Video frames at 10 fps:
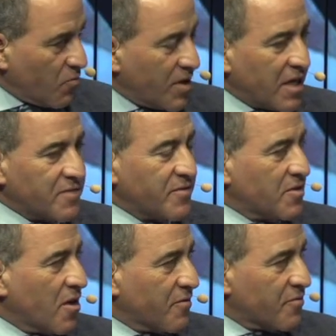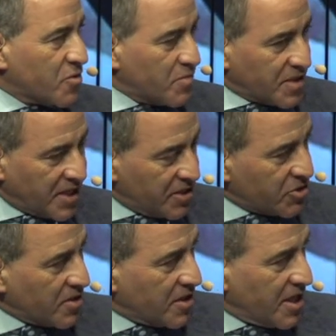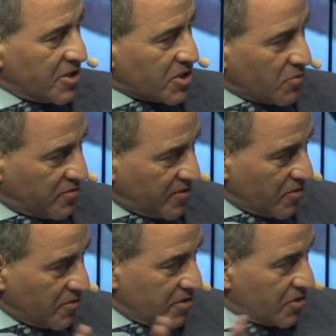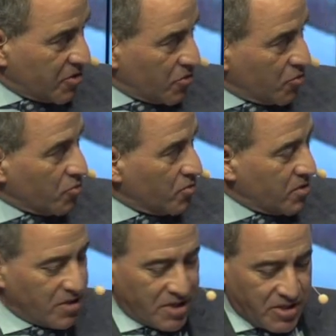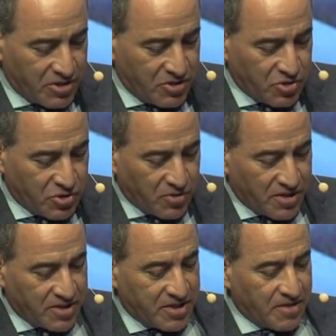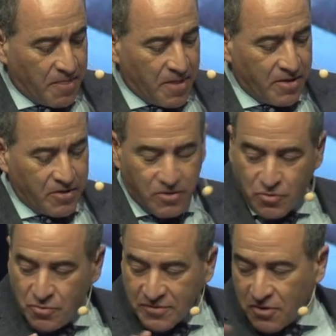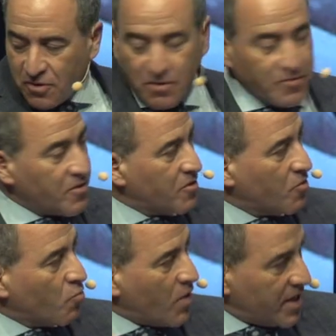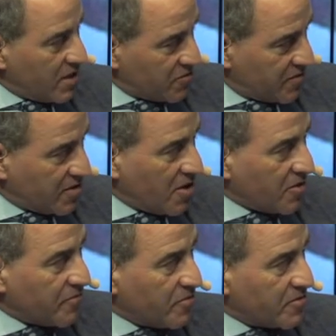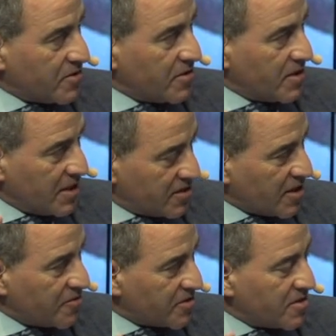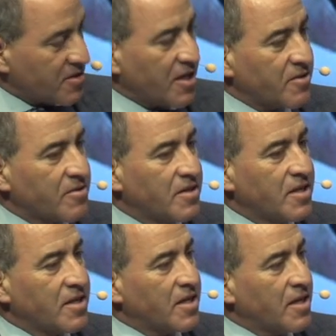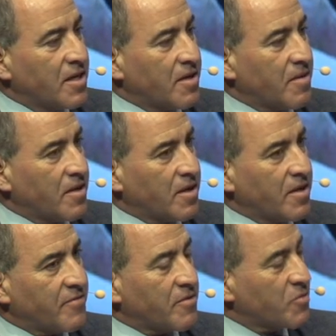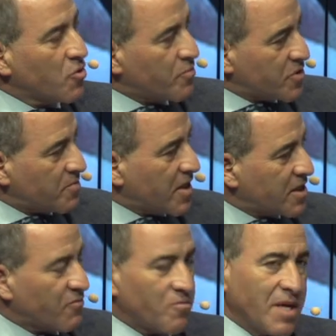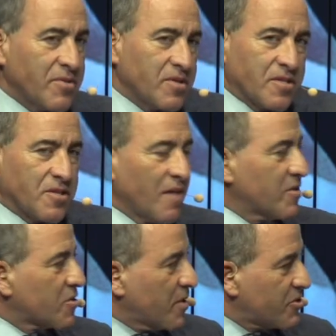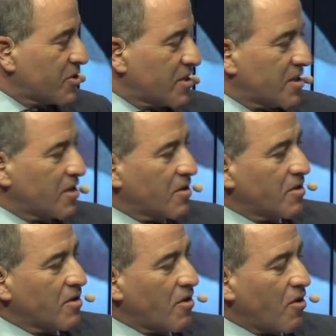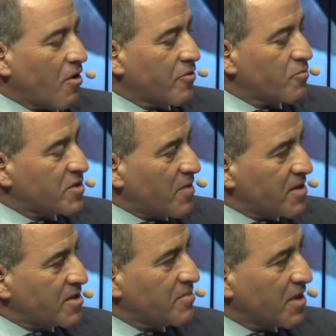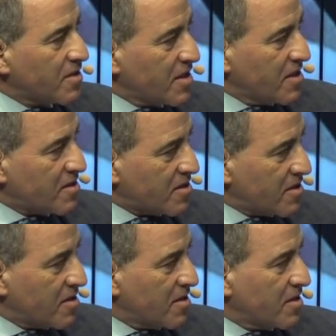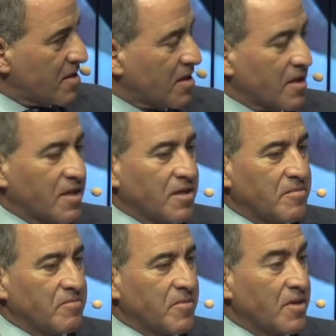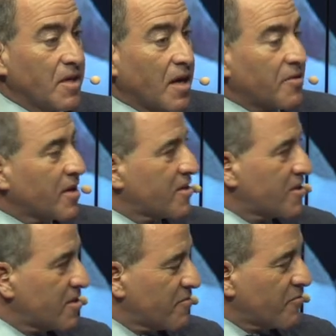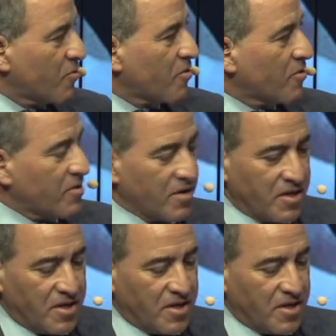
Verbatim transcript: on White House photographers, but occasionally would veer into right. uh, journalists. you have called the White House photographers the insider's insider. From your perspective, or maybe this is an obvious question, are the responsibilities, um, the ethics for